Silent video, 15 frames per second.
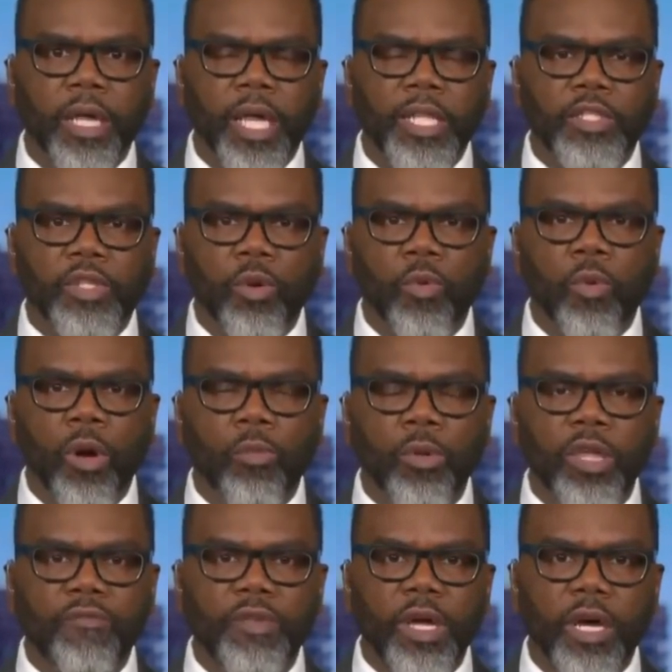And so what
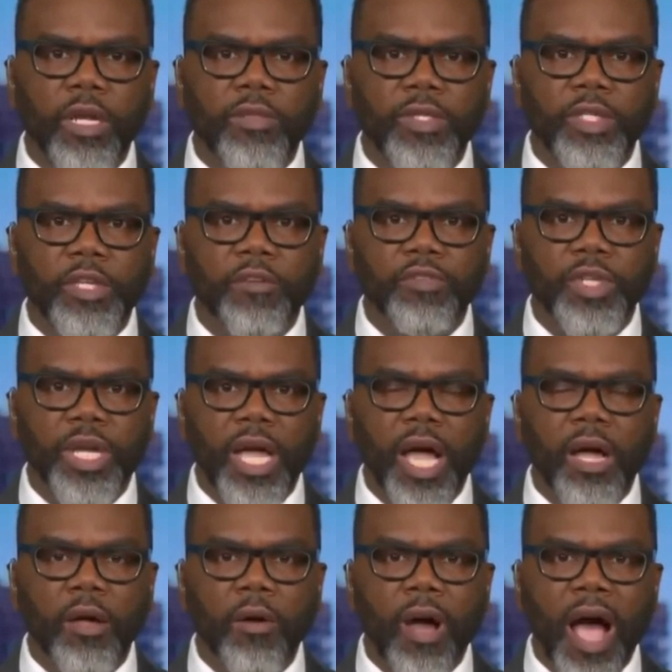we've done in the city of
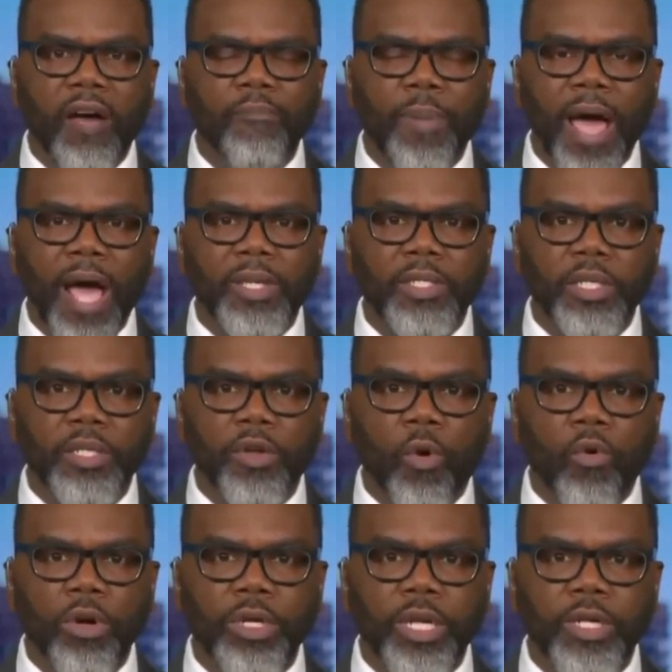Chicago, I've passed an
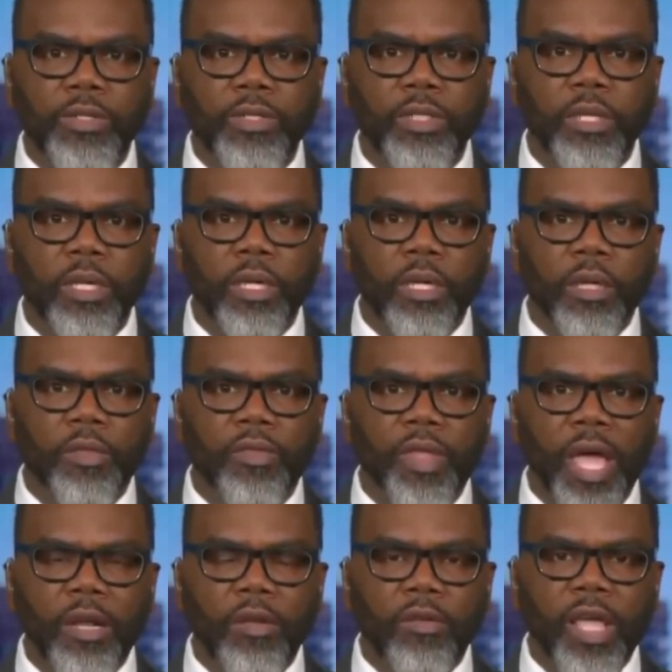ordinance
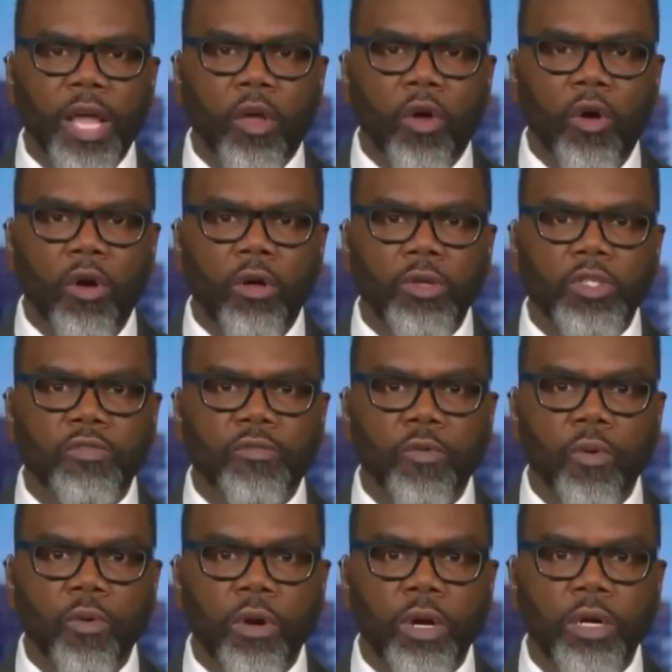that calls
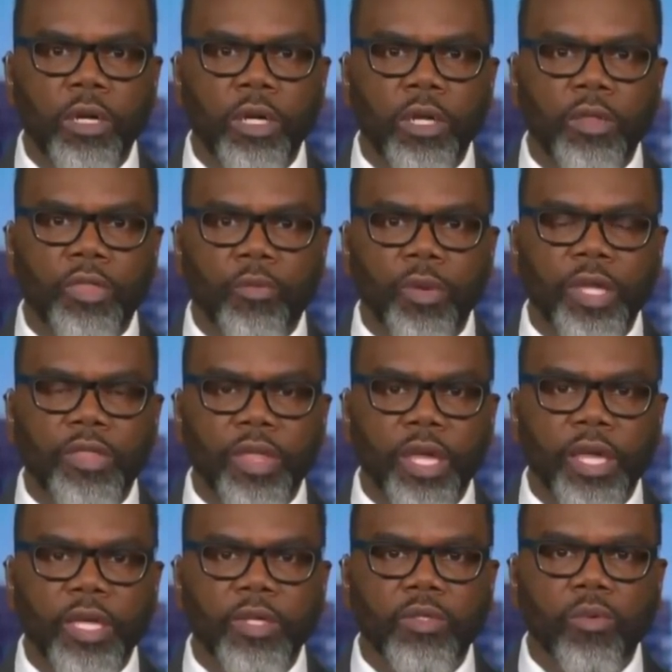for three
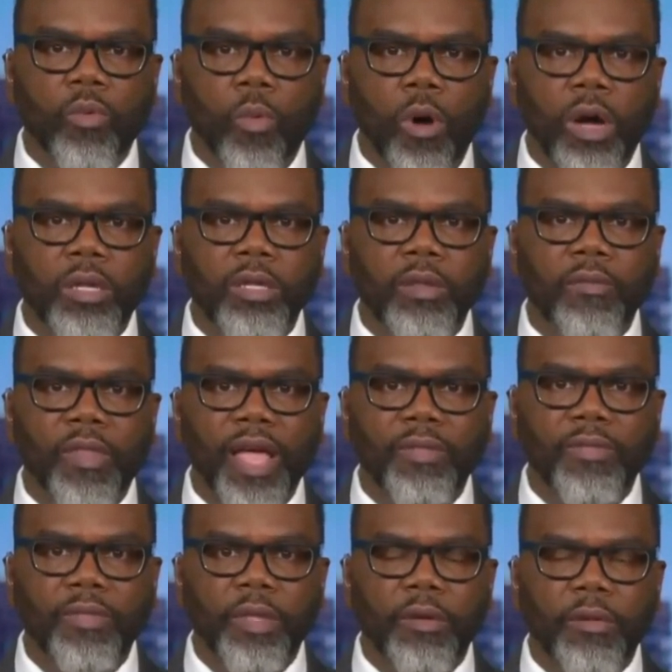things. One,
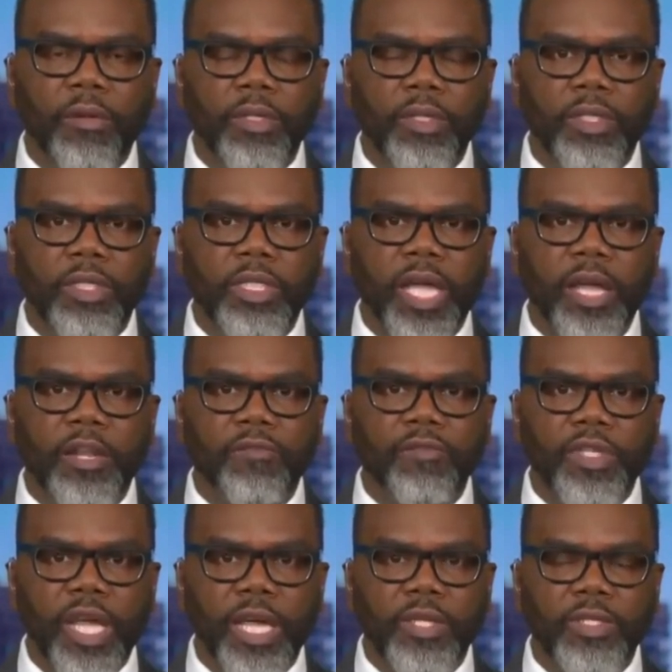that the state of
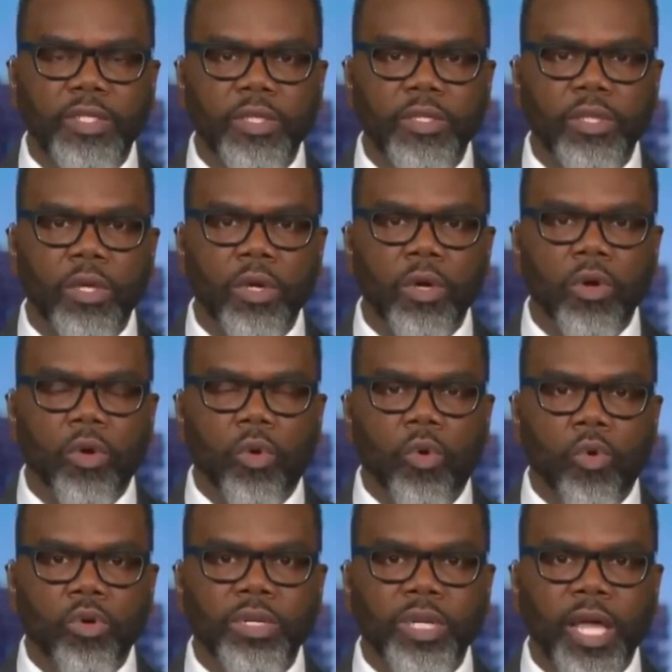Texas
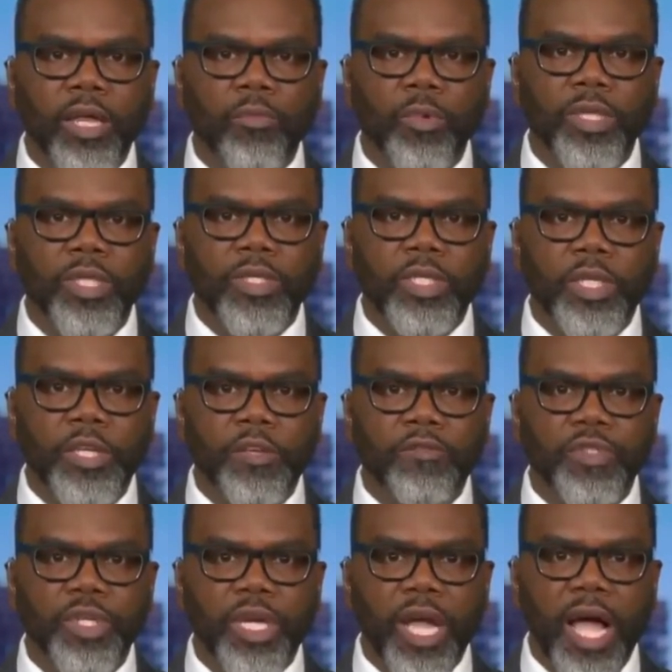coordinate with the city of
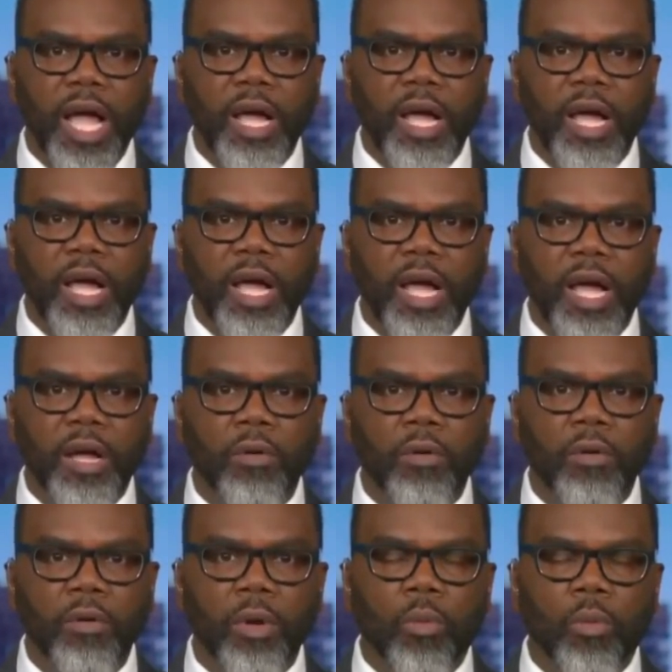
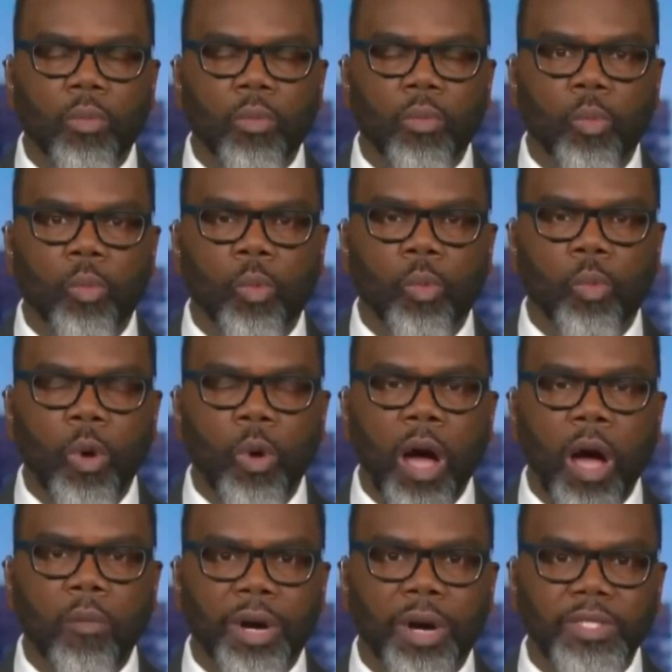Chicago
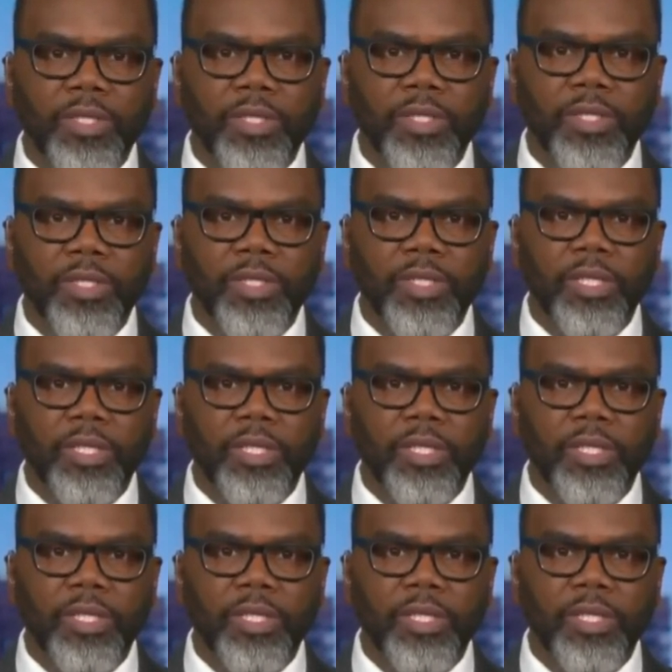while